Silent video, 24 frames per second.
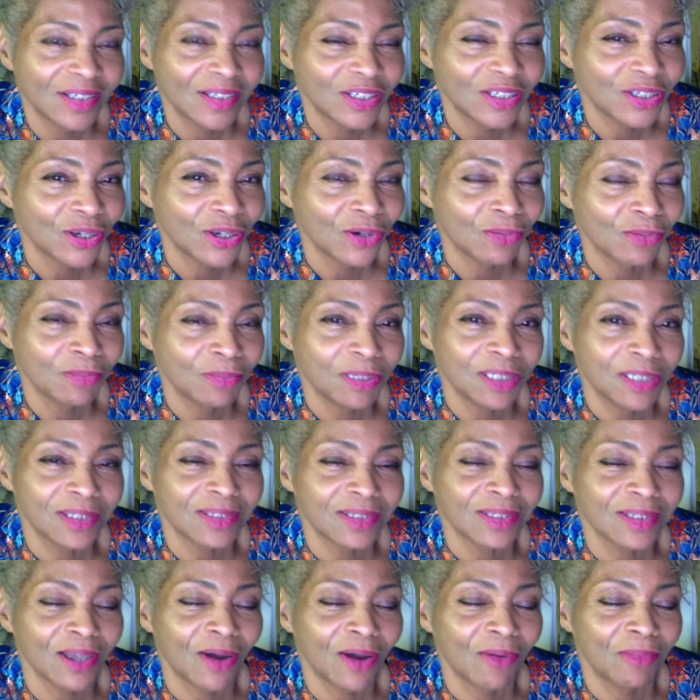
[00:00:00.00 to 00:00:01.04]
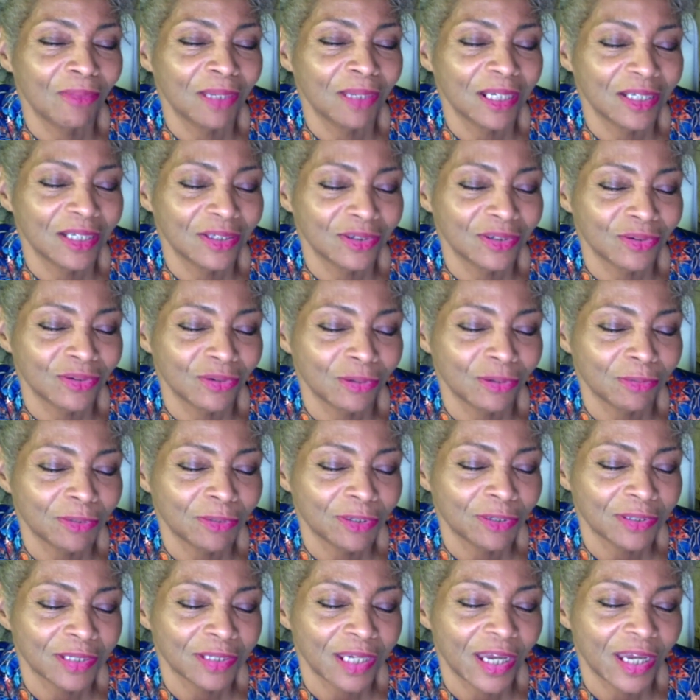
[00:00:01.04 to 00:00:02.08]
showed me so many
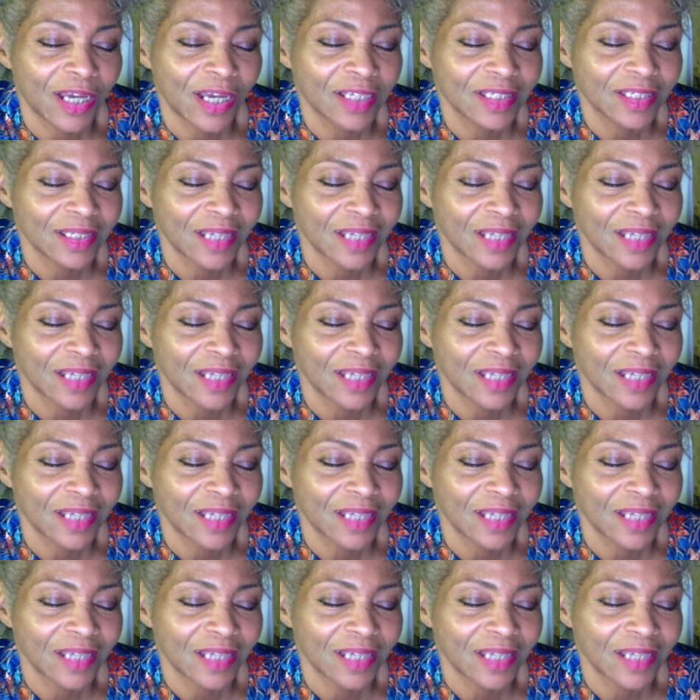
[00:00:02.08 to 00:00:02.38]
scriptures last